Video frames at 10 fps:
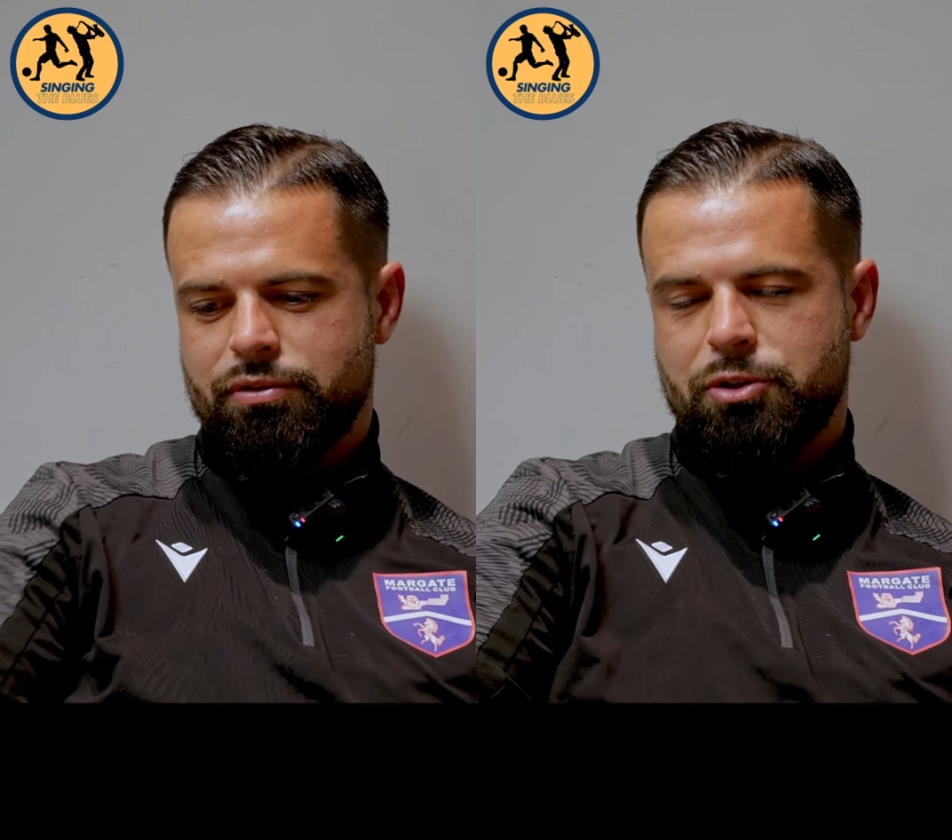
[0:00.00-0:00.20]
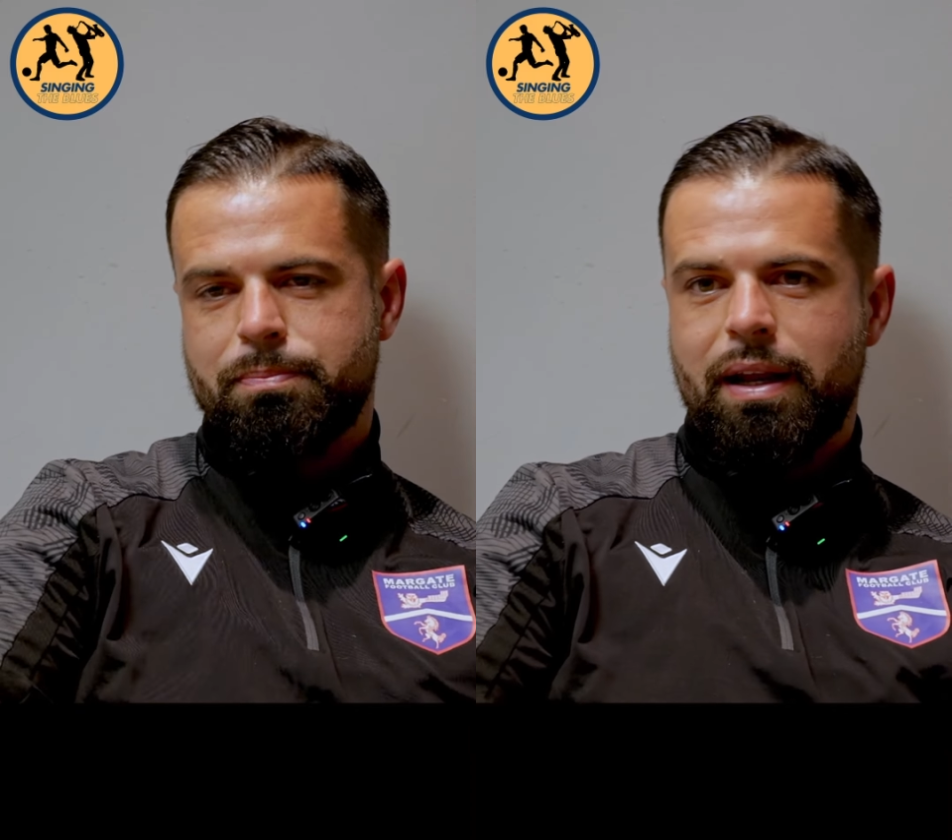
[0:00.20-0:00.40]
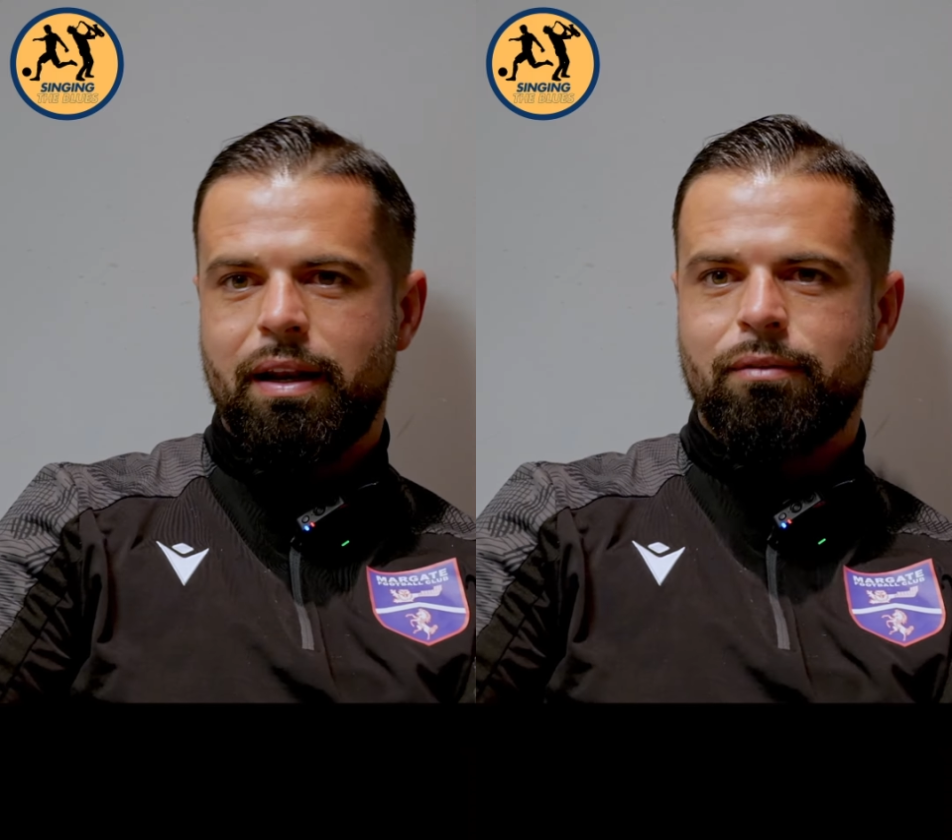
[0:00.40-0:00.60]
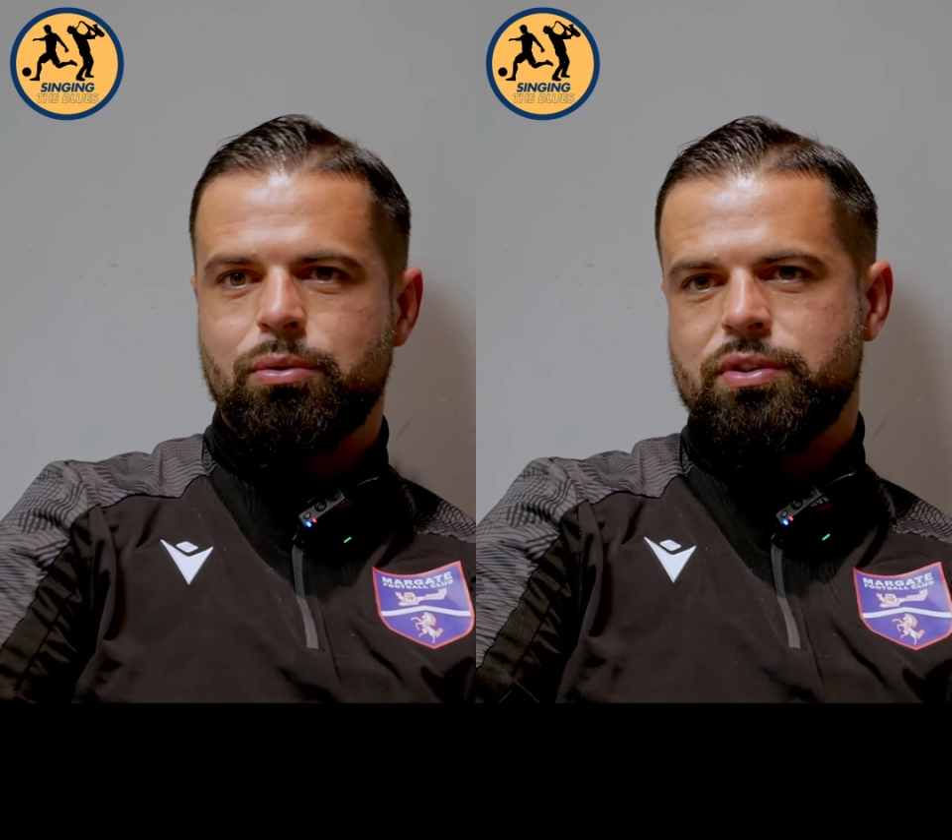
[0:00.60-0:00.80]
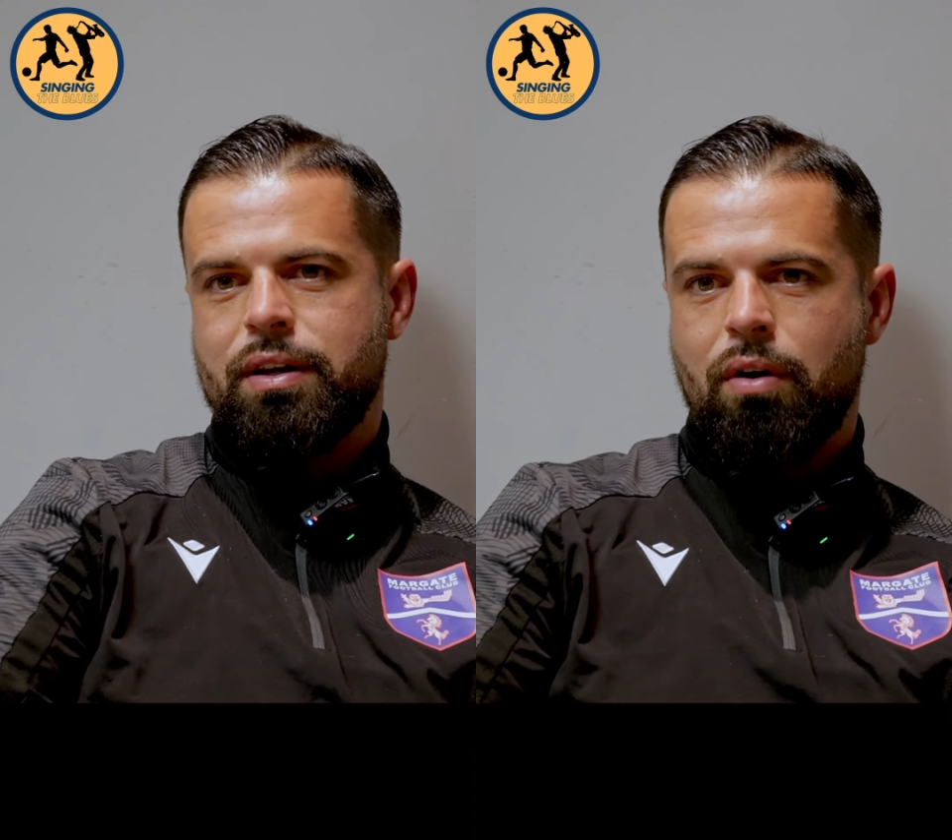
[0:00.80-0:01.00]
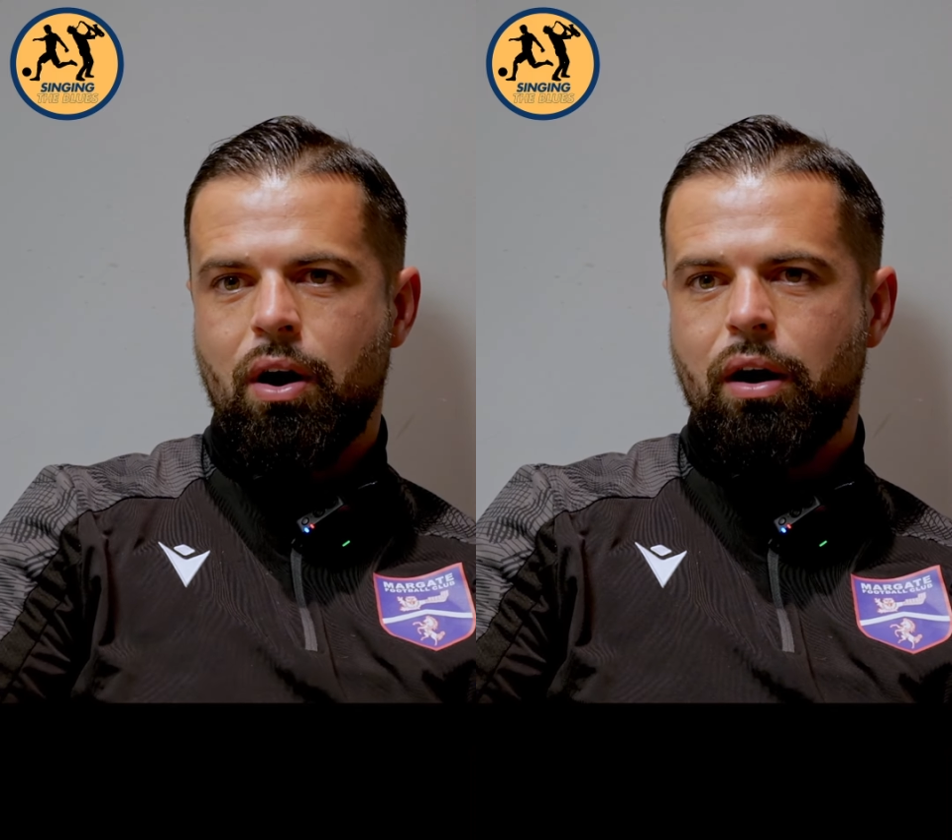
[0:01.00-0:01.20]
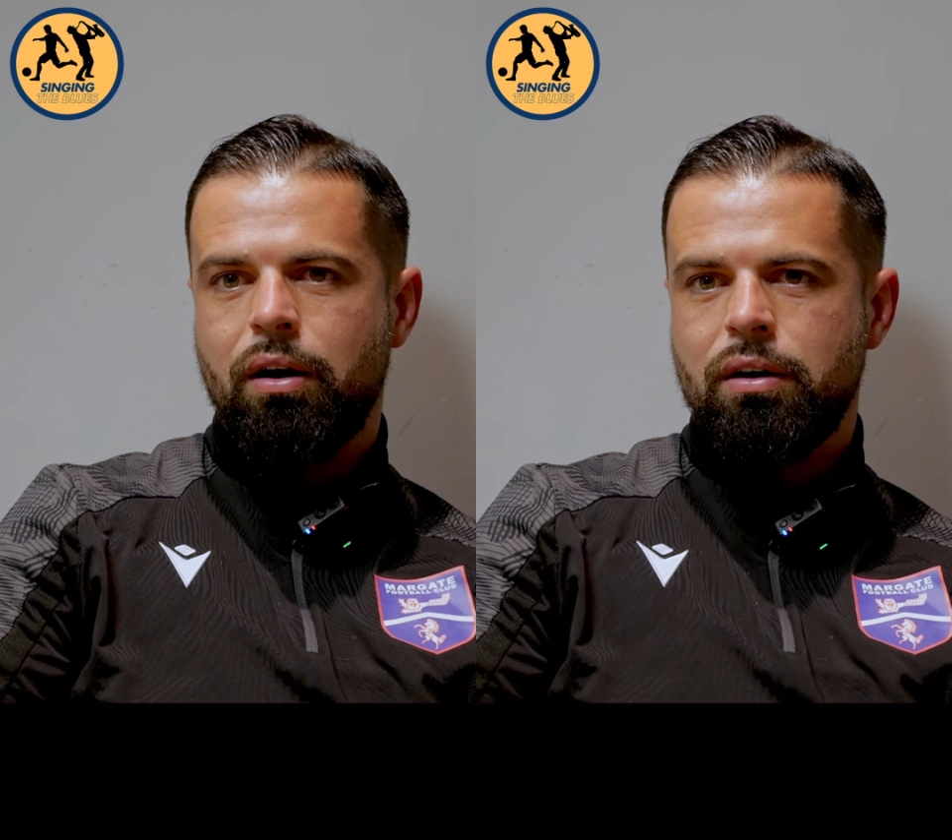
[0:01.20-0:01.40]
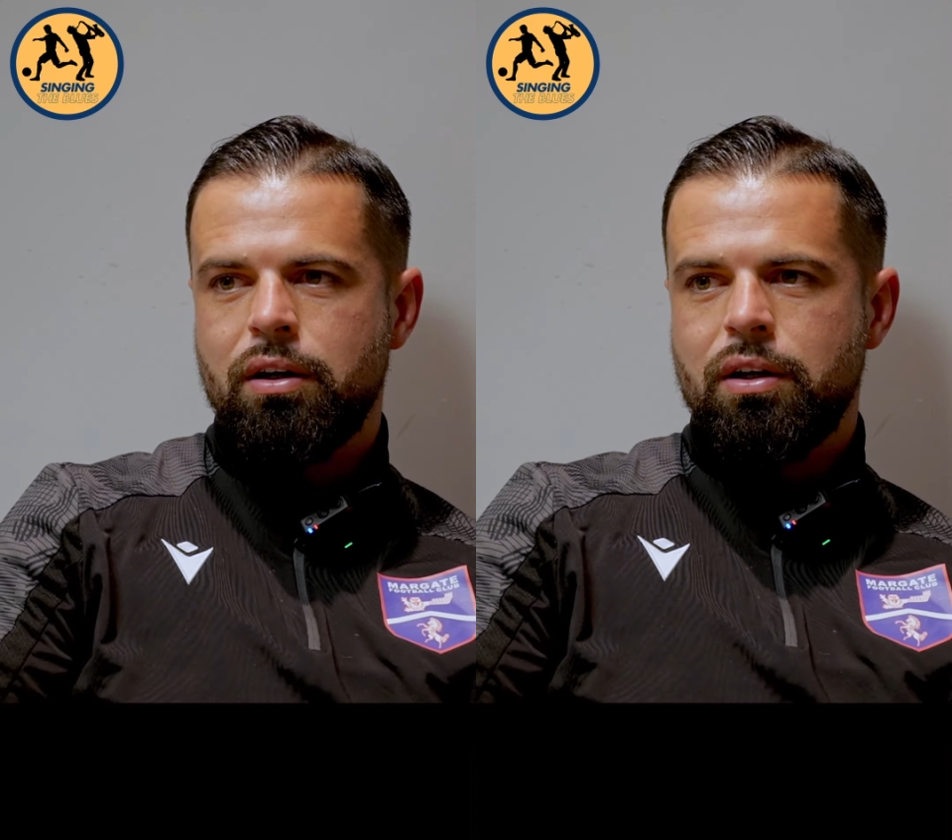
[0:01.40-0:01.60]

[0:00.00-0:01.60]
respect levels there are,